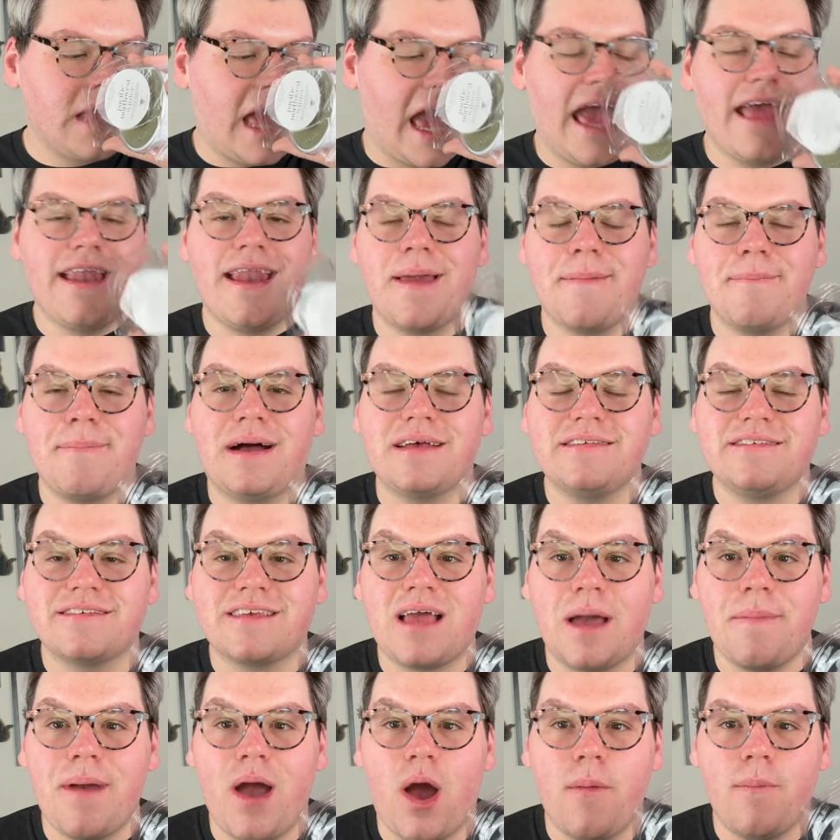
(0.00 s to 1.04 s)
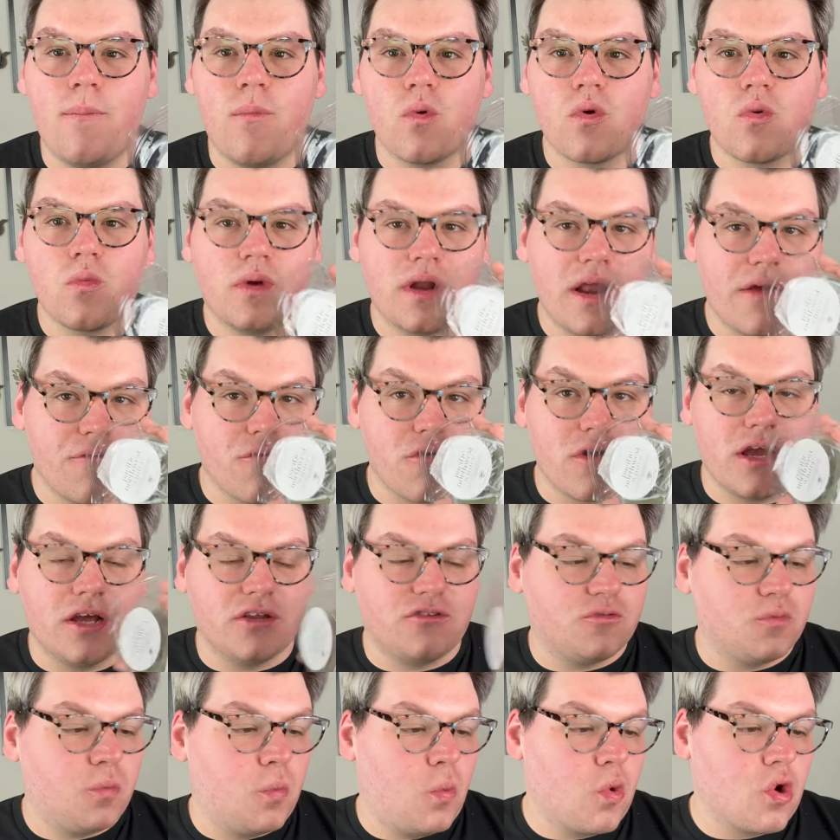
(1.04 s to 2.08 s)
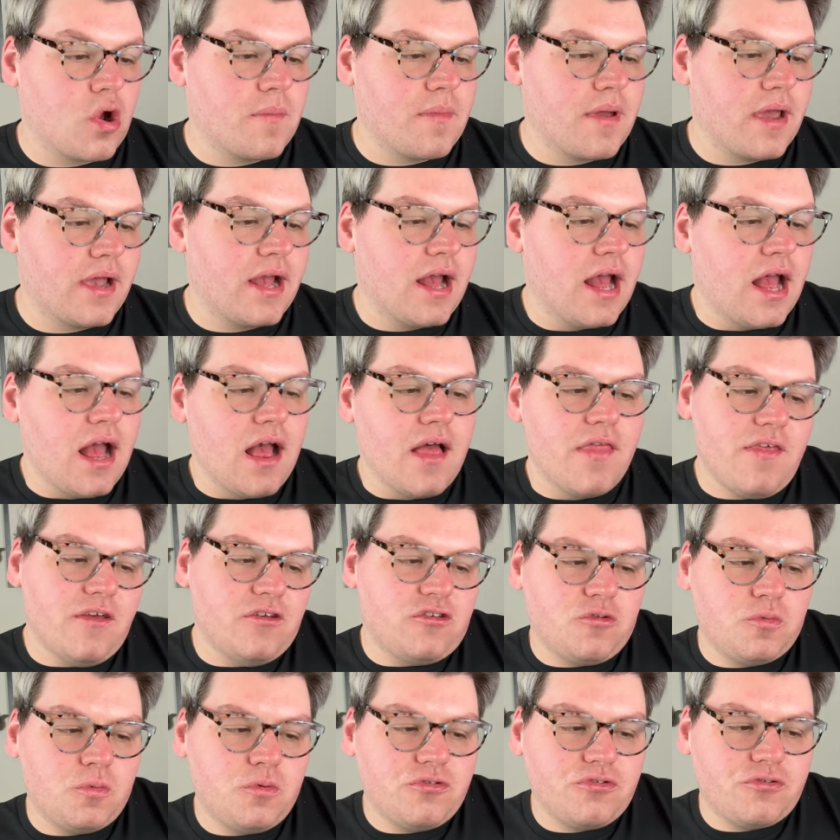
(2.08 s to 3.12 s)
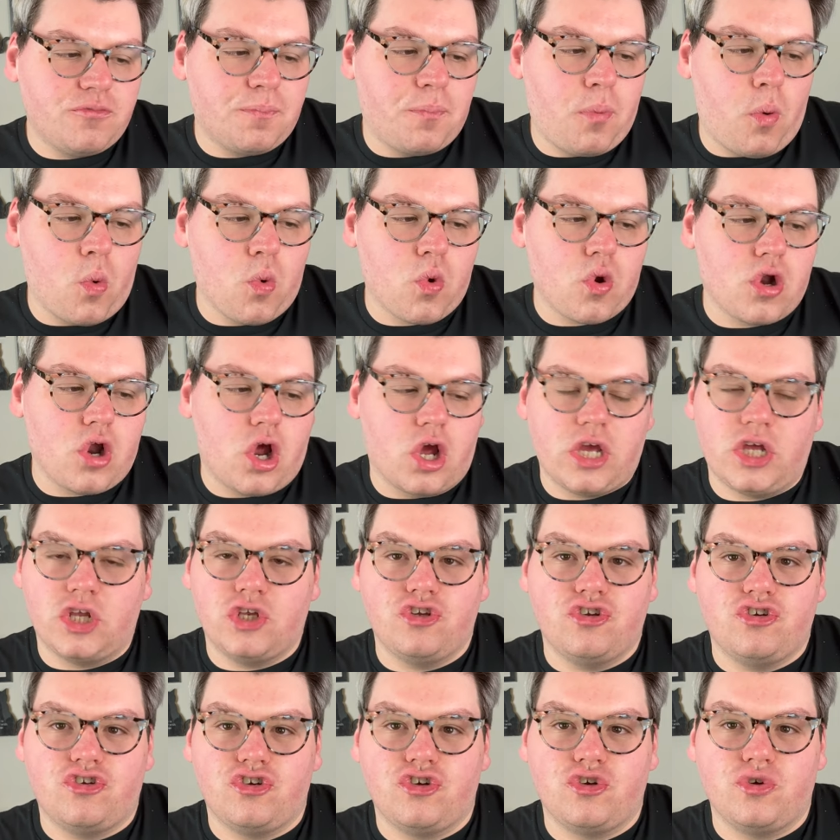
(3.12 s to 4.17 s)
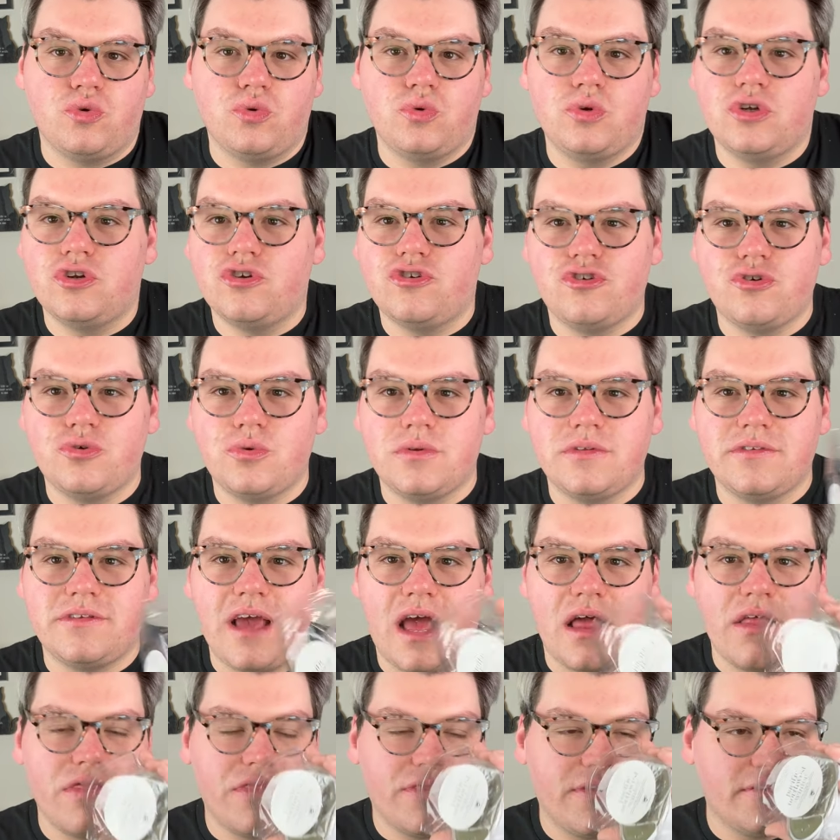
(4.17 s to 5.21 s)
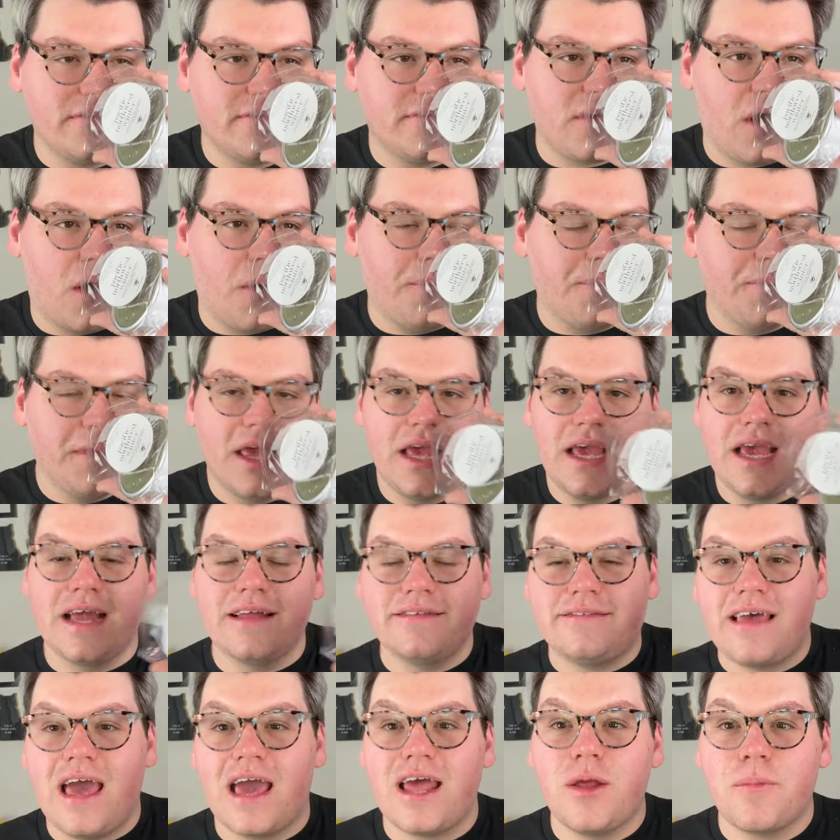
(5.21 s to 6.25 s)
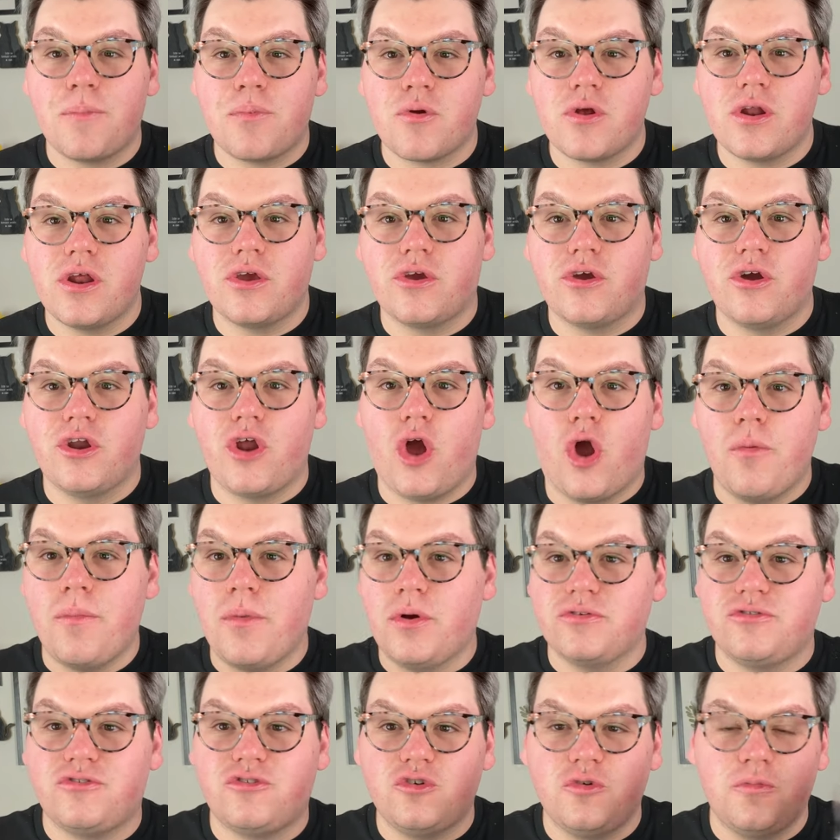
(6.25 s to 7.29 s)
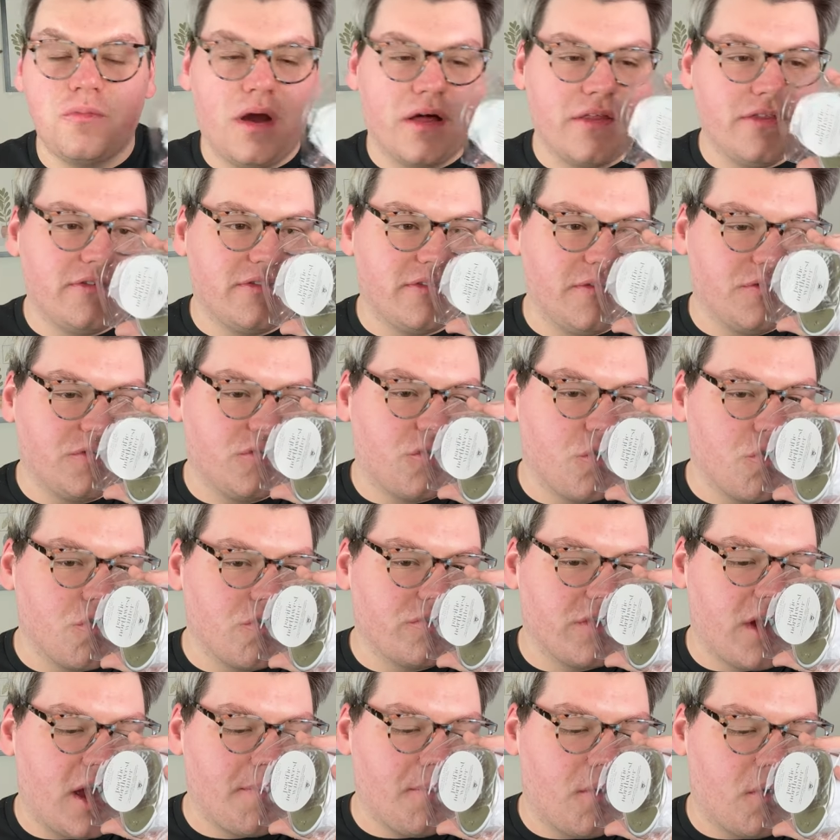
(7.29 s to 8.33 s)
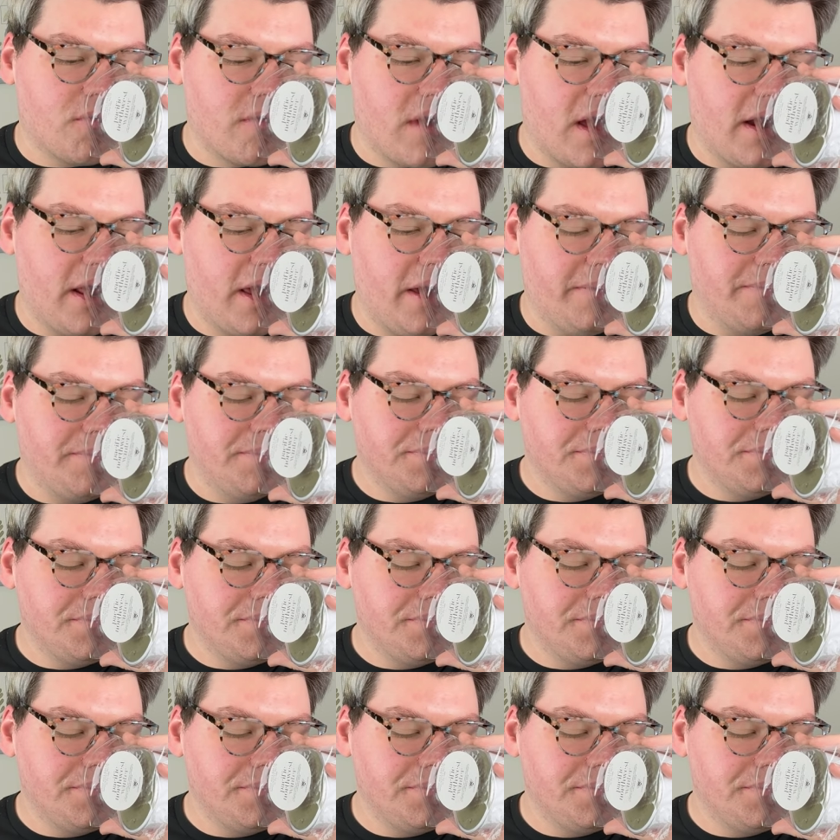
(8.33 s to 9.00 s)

and it must come out more whenever it's warming. This was poured in June, June 10th, so it's had a pretty good almost two months of cure time already,